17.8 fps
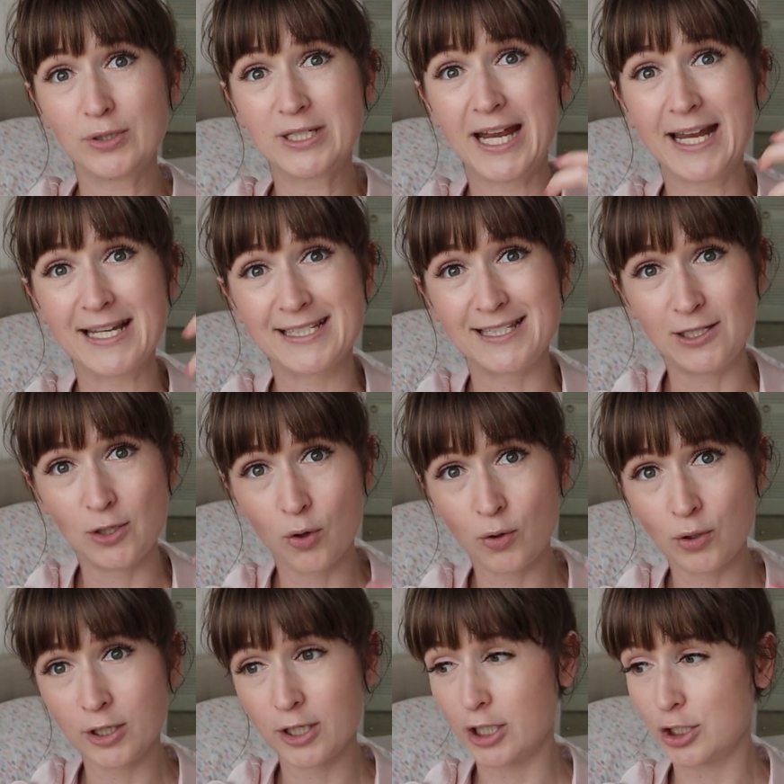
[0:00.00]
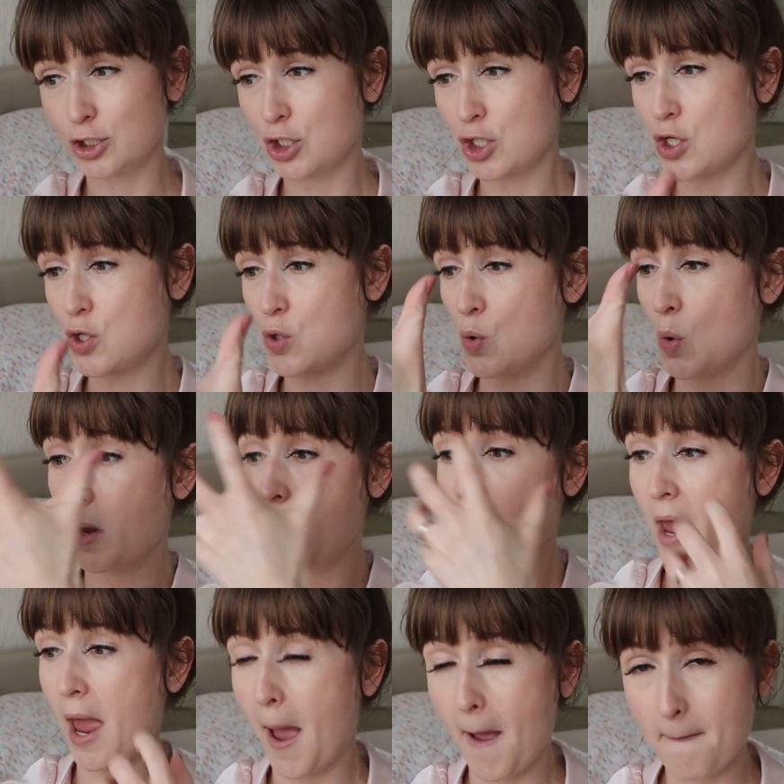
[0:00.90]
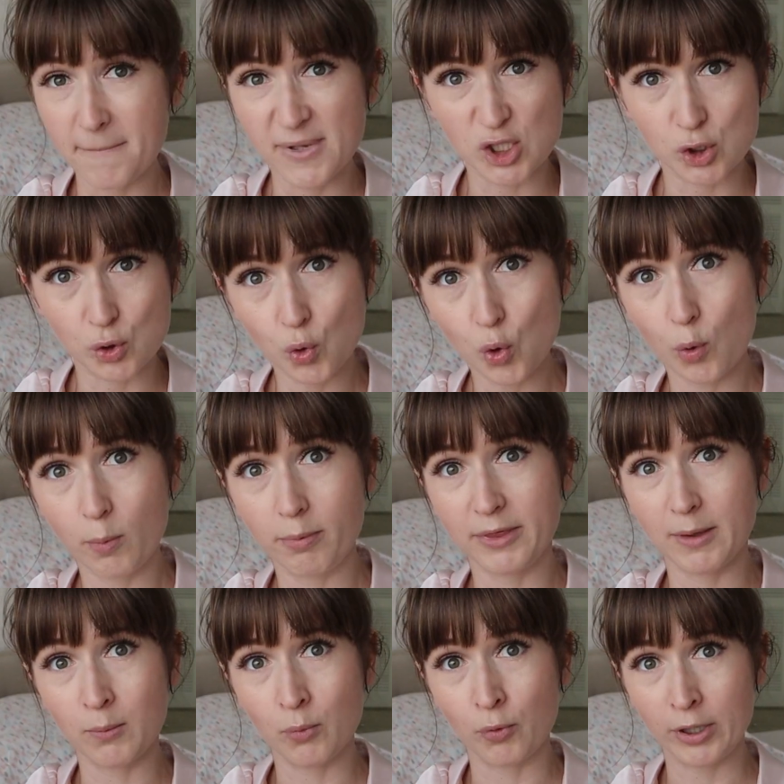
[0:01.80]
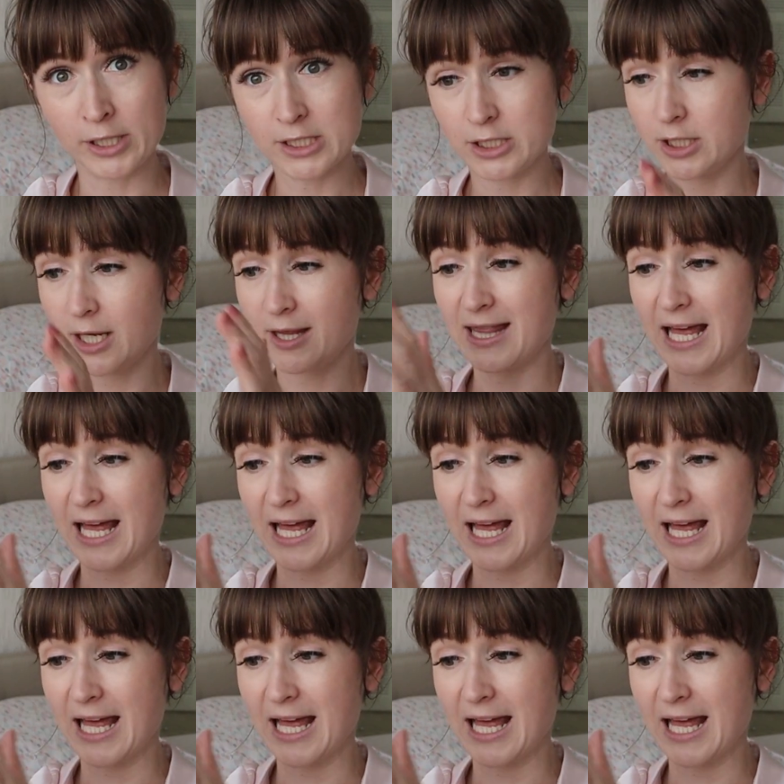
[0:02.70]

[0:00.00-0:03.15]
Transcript: It takes longer to absorb the moisture.